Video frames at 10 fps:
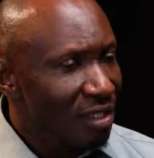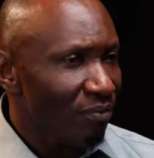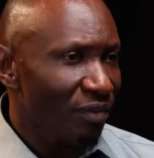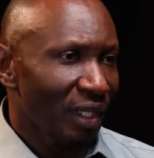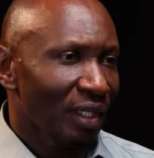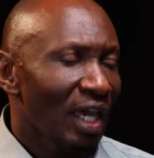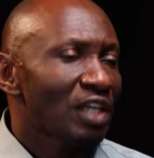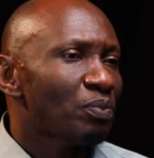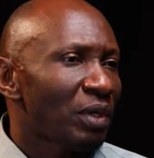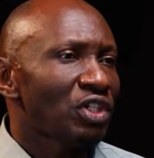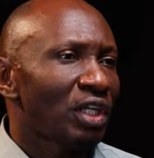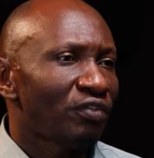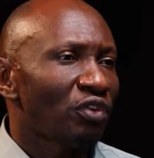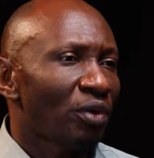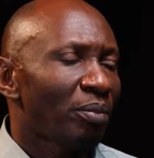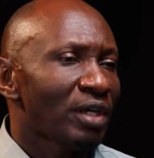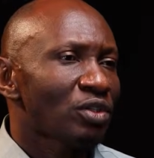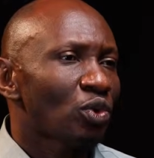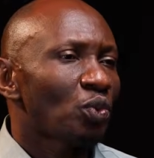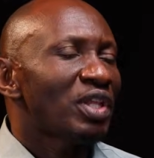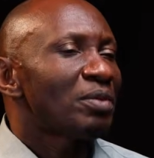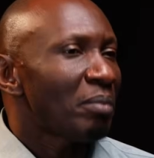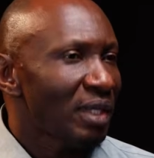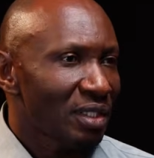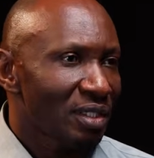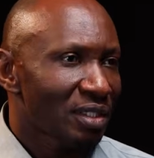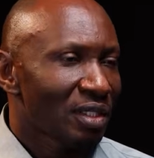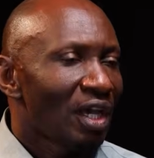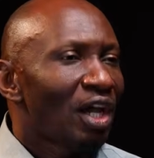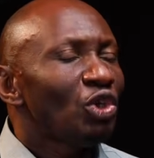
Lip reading: something, especially if you're a person with means,